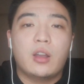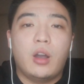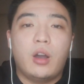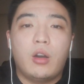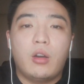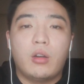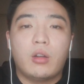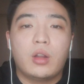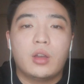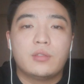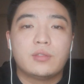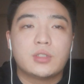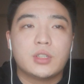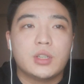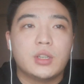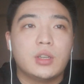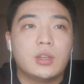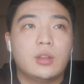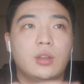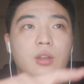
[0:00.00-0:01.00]
all of
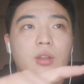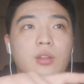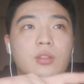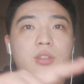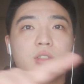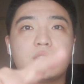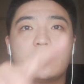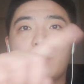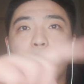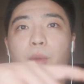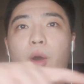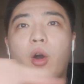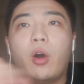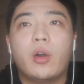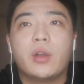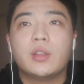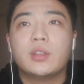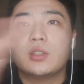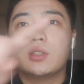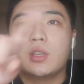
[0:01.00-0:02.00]
the
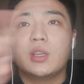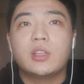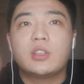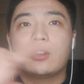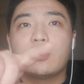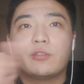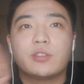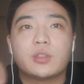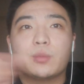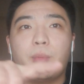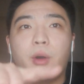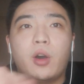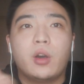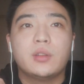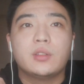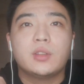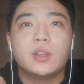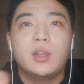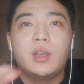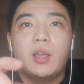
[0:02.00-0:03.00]
point, each of the
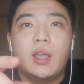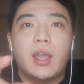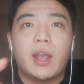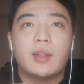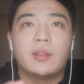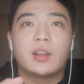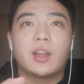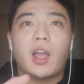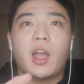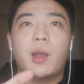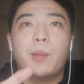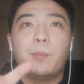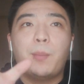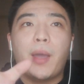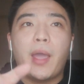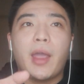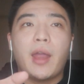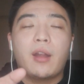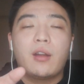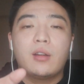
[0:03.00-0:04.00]
point, and
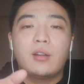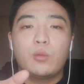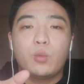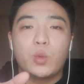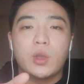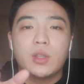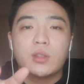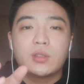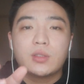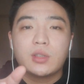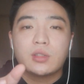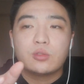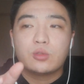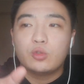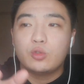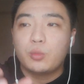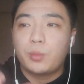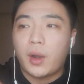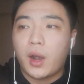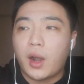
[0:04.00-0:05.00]
compared with these
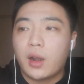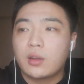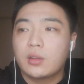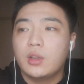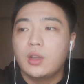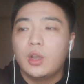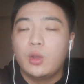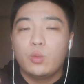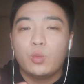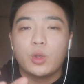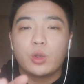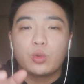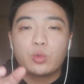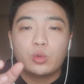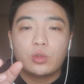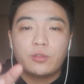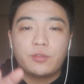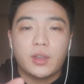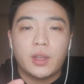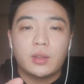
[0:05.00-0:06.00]
2 parts, we
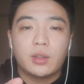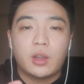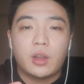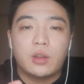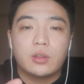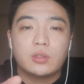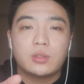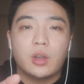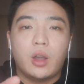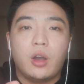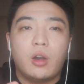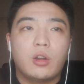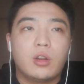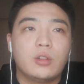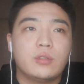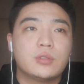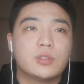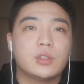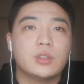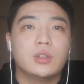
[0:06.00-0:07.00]
could find out
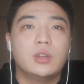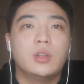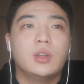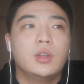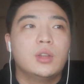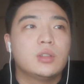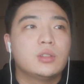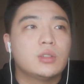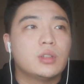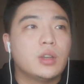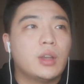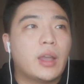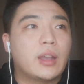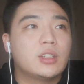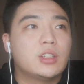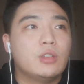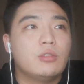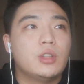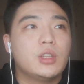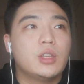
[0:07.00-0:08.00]
all of the
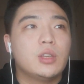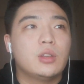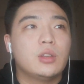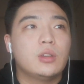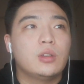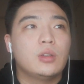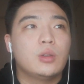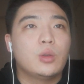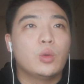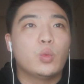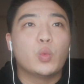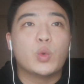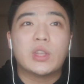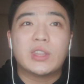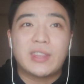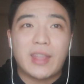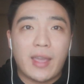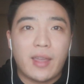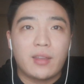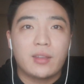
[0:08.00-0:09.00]
activity we
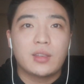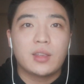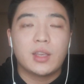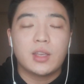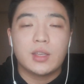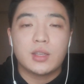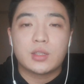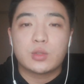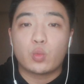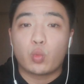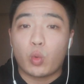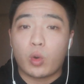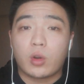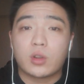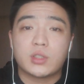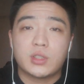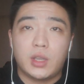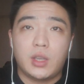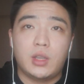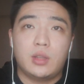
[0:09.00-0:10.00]
done is
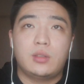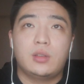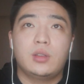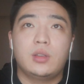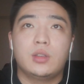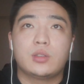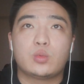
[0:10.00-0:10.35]
worth it.